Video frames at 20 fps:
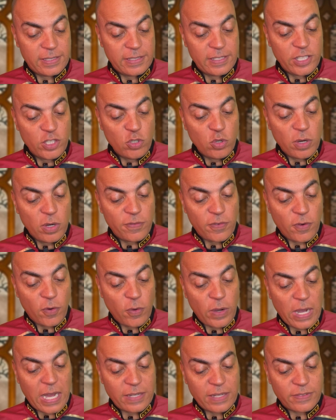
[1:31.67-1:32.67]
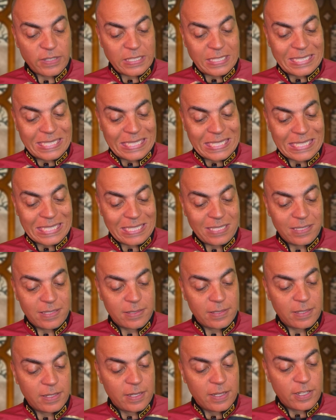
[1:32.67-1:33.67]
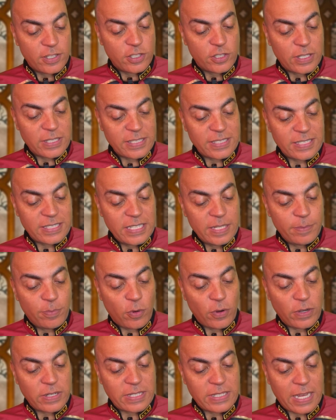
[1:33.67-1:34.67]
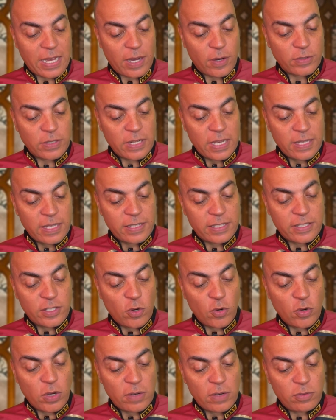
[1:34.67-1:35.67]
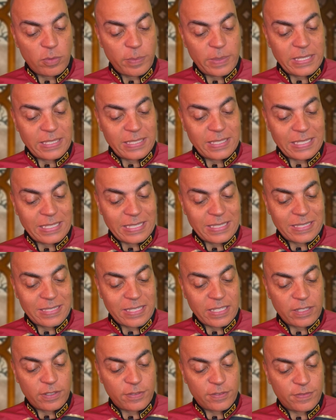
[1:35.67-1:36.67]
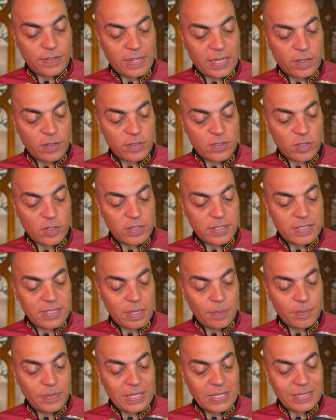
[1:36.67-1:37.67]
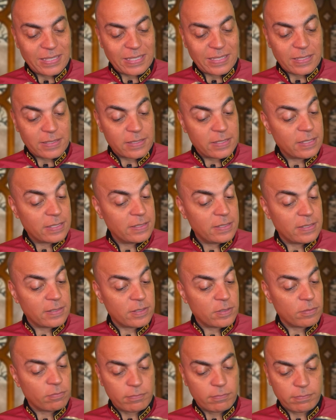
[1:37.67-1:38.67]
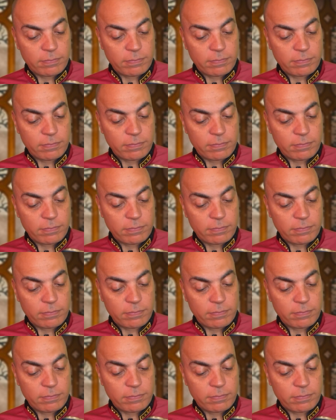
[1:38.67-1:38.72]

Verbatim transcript: The UFO advocates justly point out that no government needs secret files on something that doesn't exist.